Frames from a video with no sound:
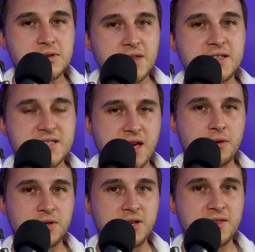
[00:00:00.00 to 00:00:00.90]
they'd
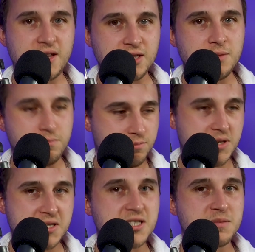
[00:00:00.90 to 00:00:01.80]
tell you, and then you'd
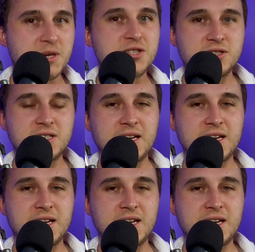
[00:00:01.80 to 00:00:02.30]
be suspicious